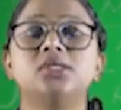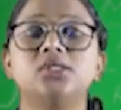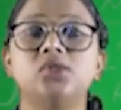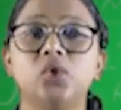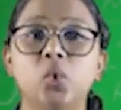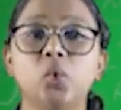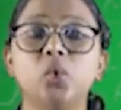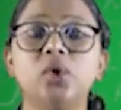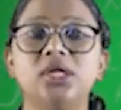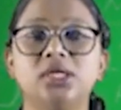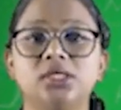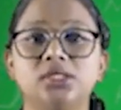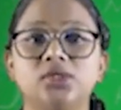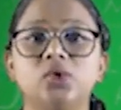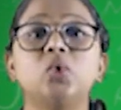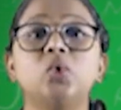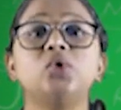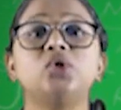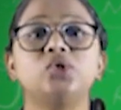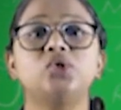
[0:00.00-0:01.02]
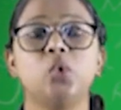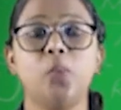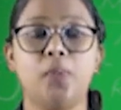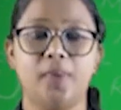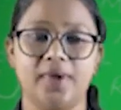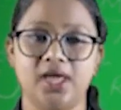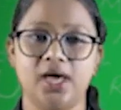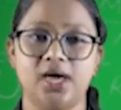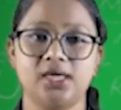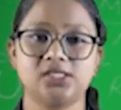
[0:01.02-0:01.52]
2 into 2
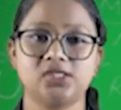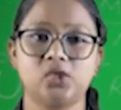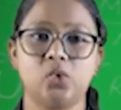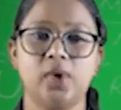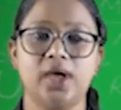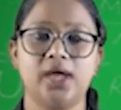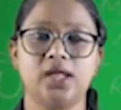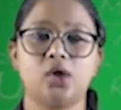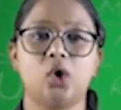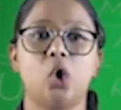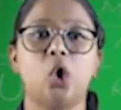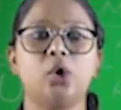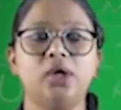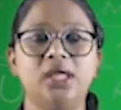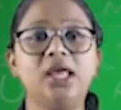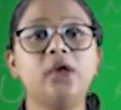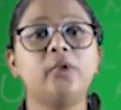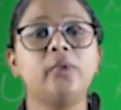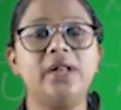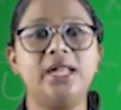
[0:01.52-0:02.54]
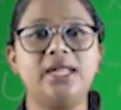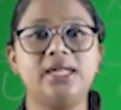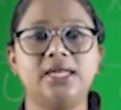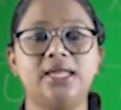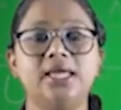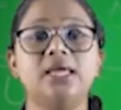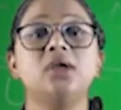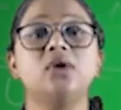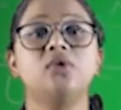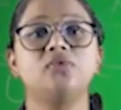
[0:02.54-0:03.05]
pi R square, or
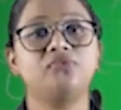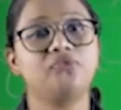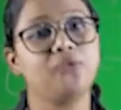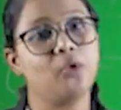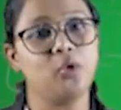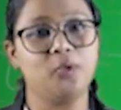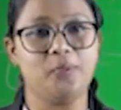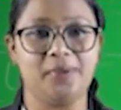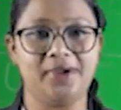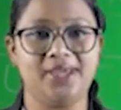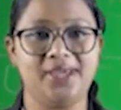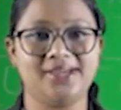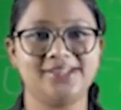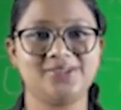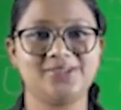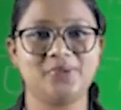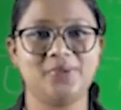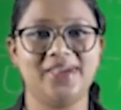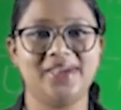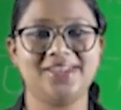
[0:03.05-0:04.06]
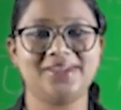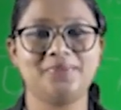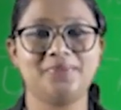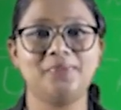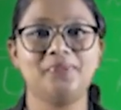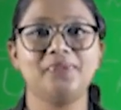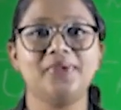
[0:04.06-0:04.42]
equivalently 4 pi R square.